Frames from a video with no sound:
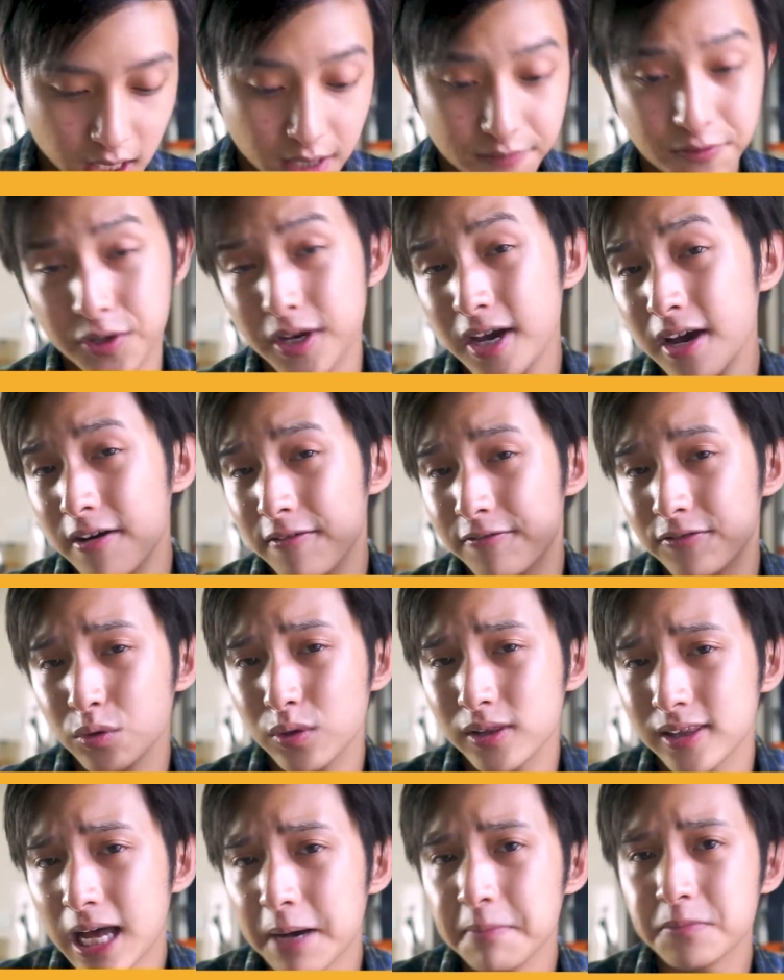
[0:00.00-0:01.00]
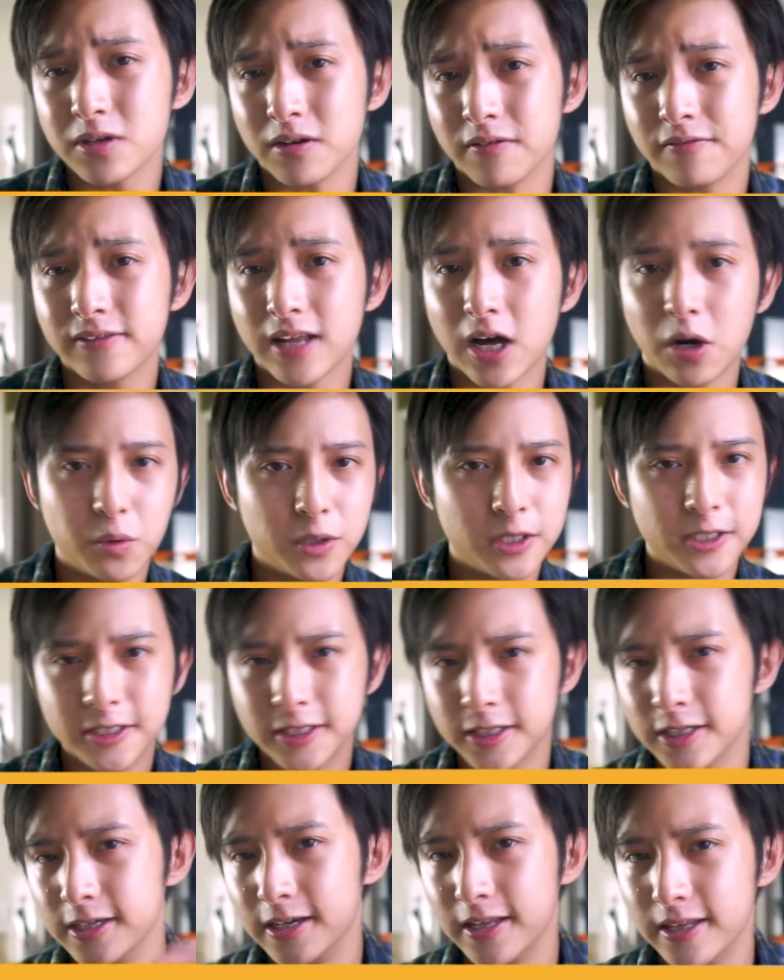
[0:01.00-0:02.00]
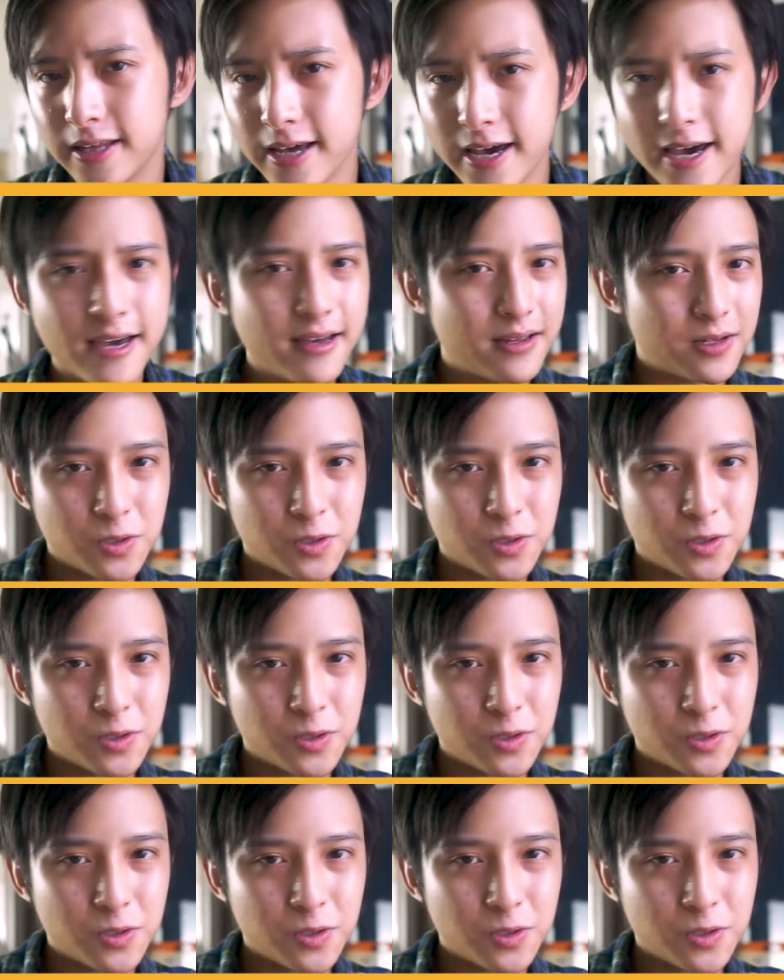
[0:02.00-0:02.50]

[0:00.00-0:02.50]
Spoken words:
If you get a few lumps of flour here and there, it's